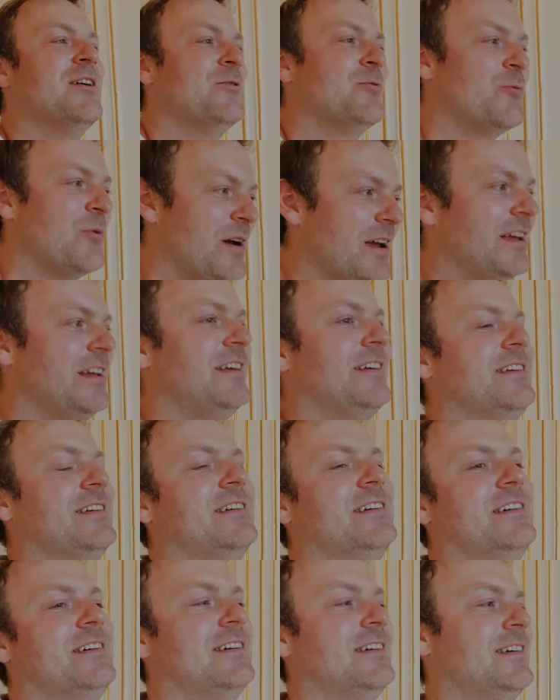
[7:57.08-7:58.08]

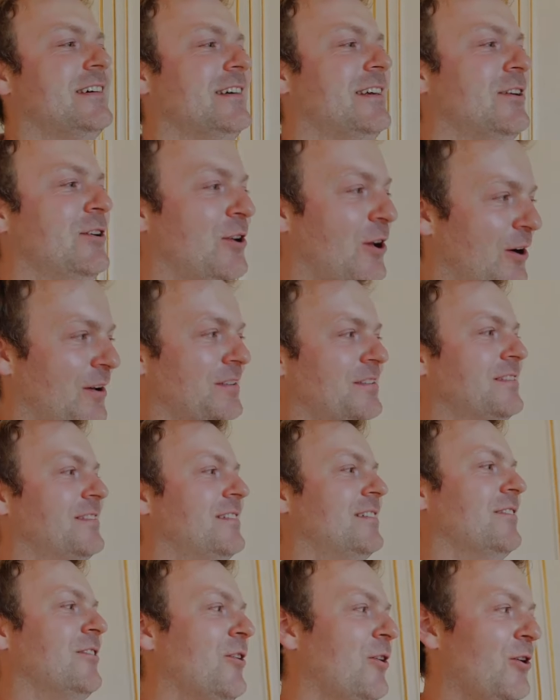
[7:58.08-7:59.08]
we
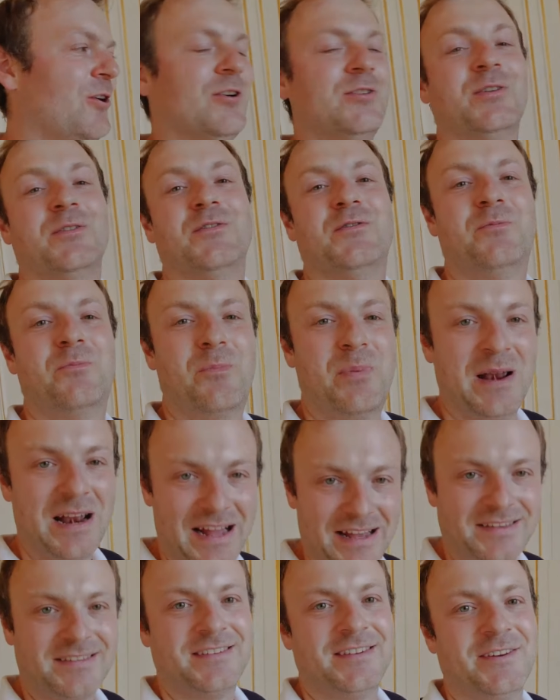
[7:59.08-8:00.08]
lost a lot of
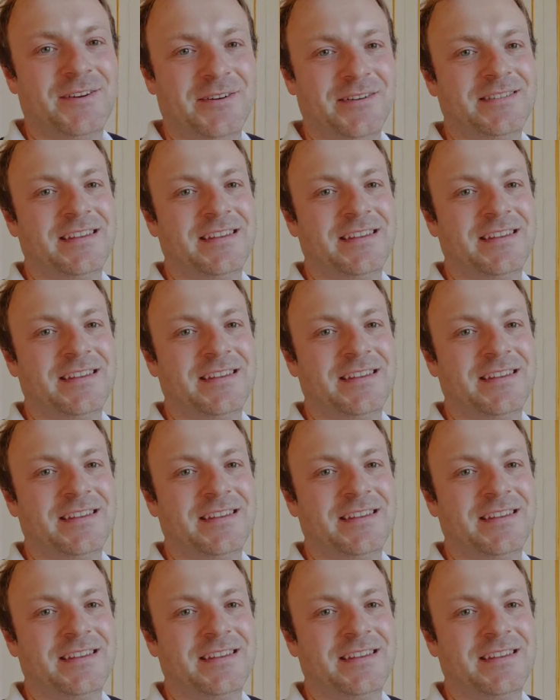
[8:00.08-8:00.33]
plaster